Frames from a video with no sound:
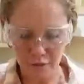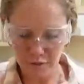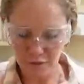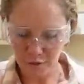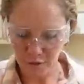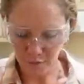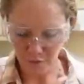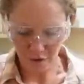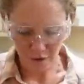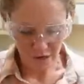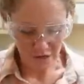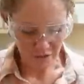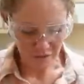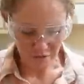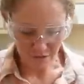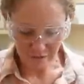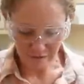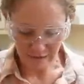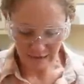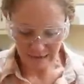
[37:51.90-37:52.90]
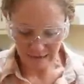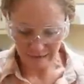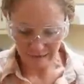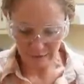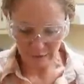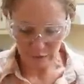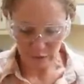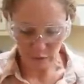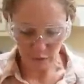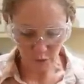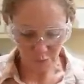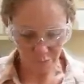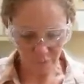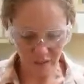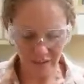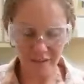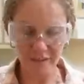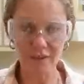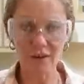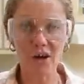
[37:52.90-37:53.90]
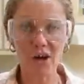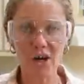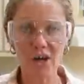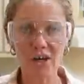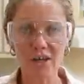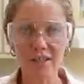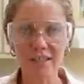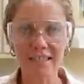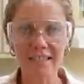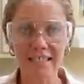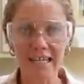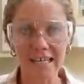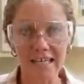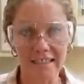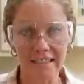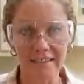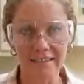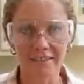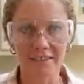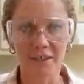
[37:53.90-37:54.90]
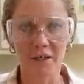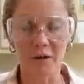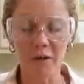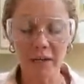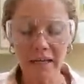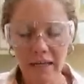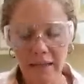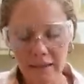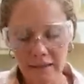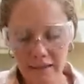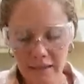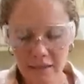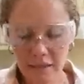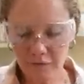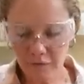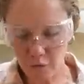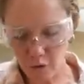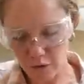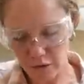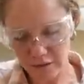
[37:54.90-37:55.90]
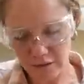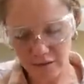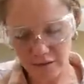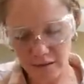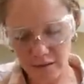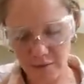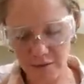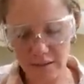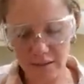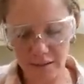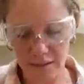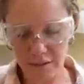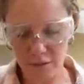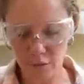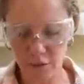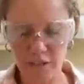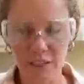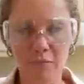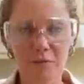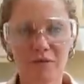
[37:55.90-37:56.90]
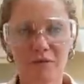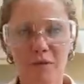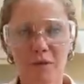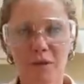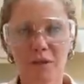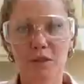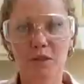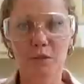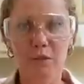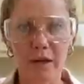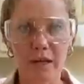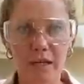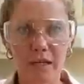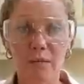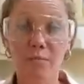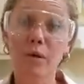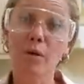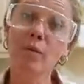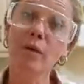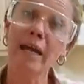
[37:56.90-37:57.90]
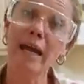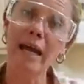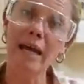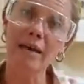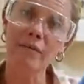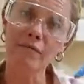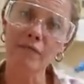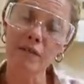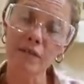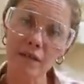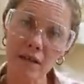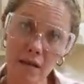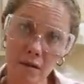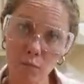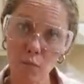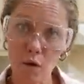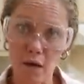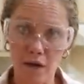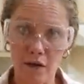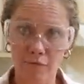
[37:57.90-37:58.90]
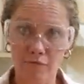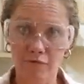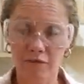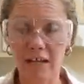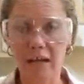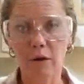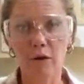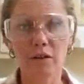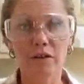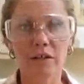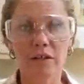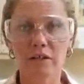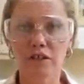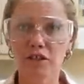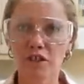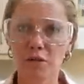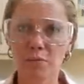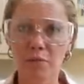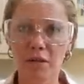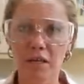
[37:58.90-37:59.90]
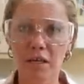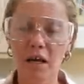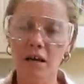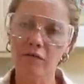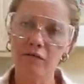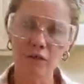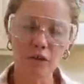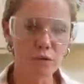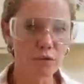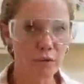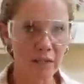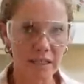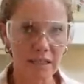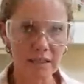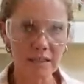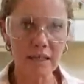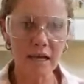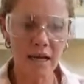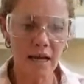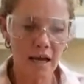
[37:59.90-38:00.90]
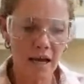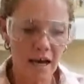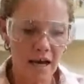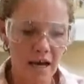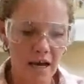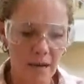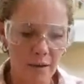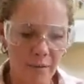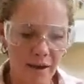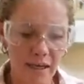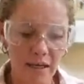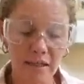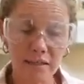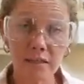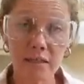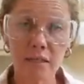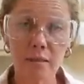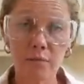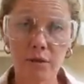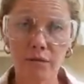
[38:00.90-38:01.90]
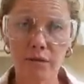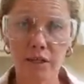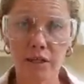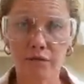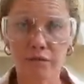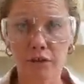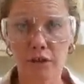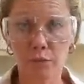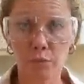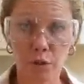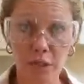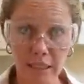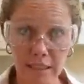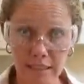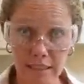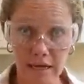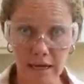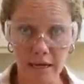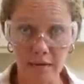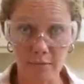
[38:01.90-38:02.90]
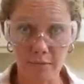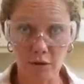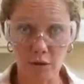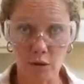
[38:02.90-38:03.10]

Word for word: So other than that, this soap is all done. So this, of course, is going to be six weeks before it's ready, but we have some wildflower that'll just be a few weeks, um, and it's going to be ready for springtime.